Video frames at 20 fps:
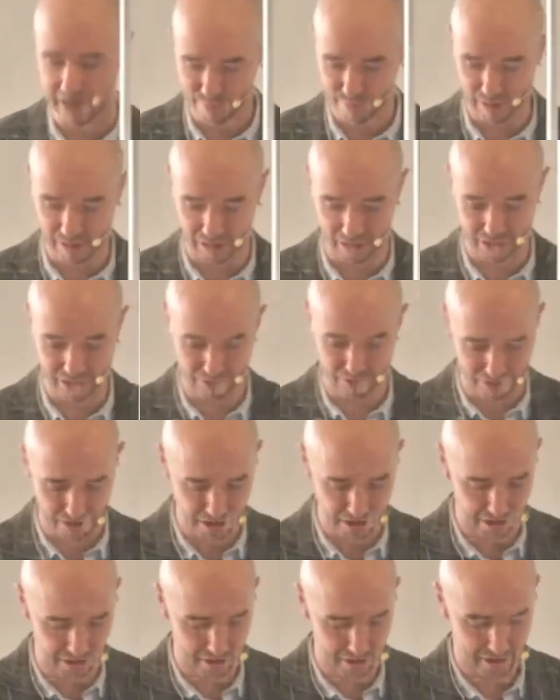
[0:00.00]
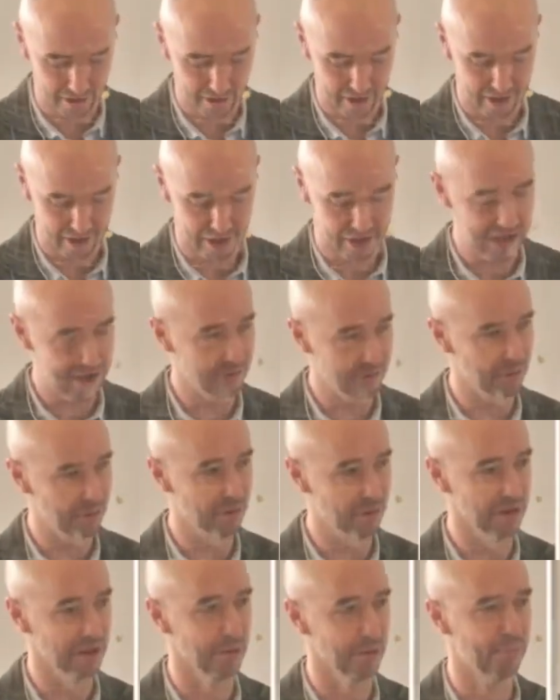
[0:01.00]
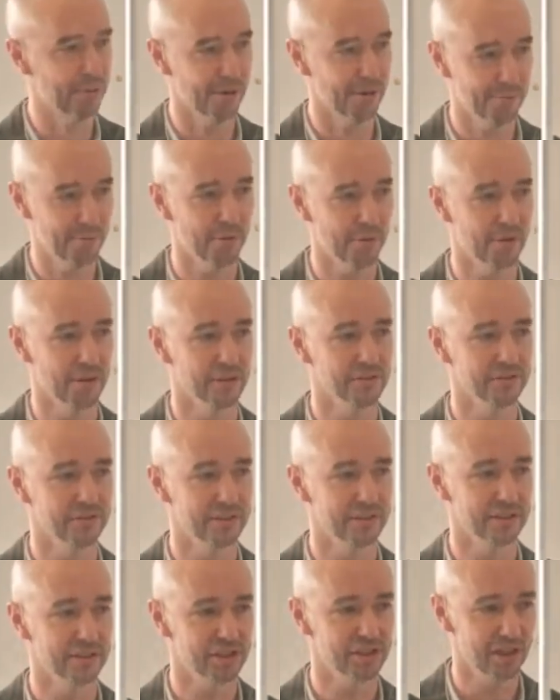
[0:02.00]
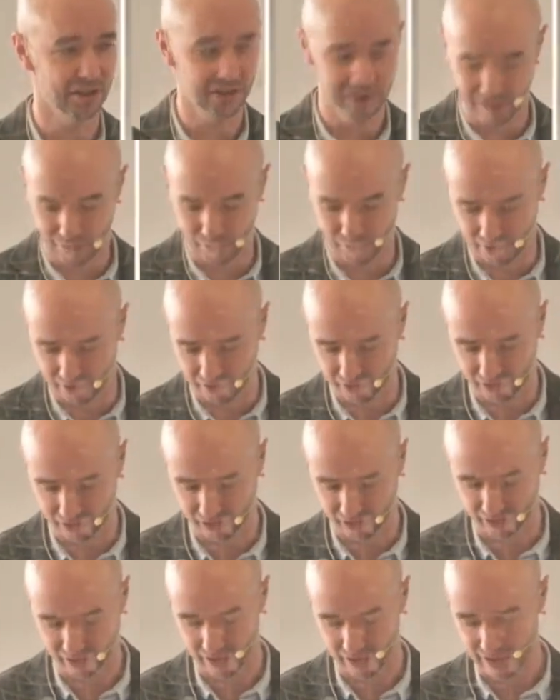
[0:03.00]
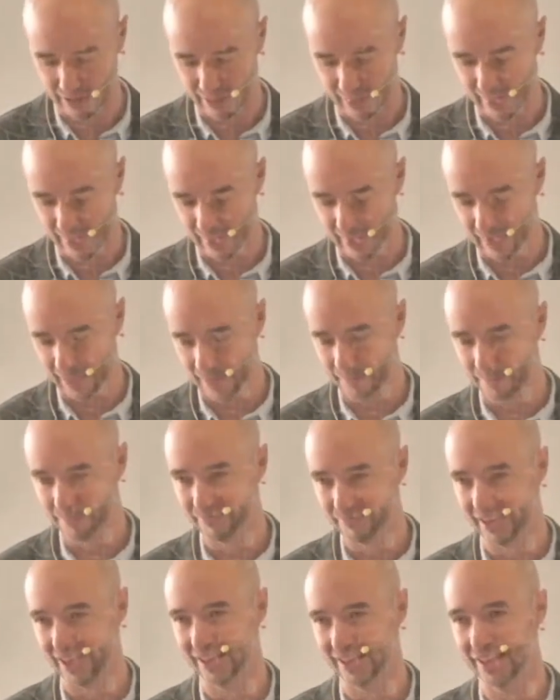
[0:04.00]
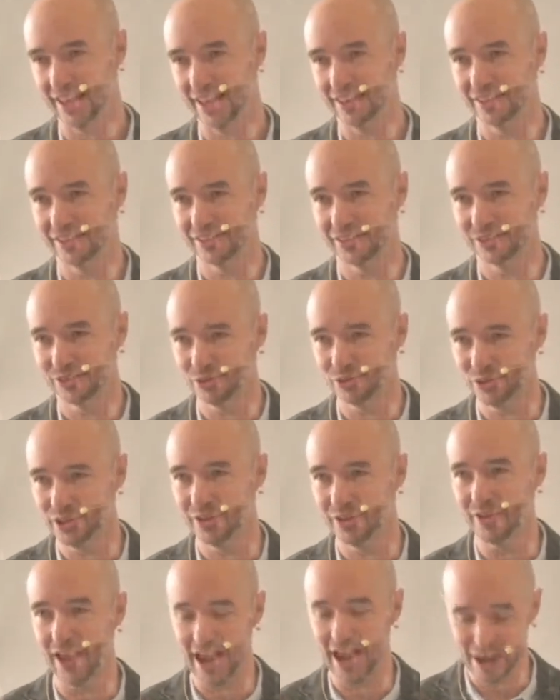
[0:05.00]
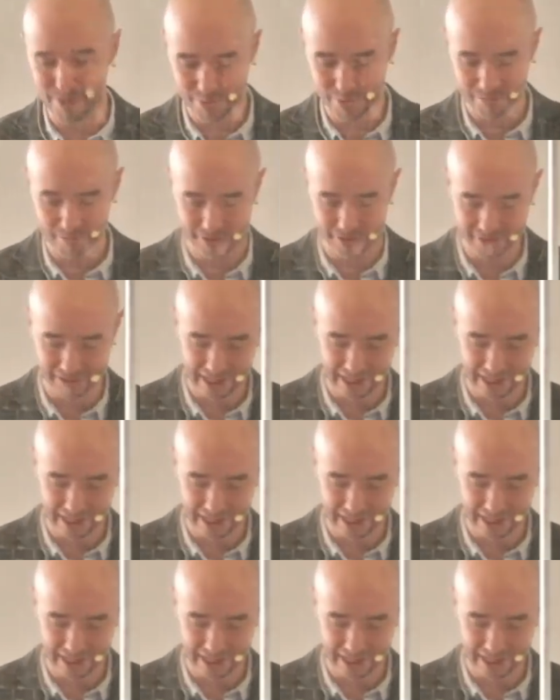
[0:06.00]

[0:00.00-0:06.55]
through, never one of the proper ones, the shiny ones. And yet the story of Abram and Sarai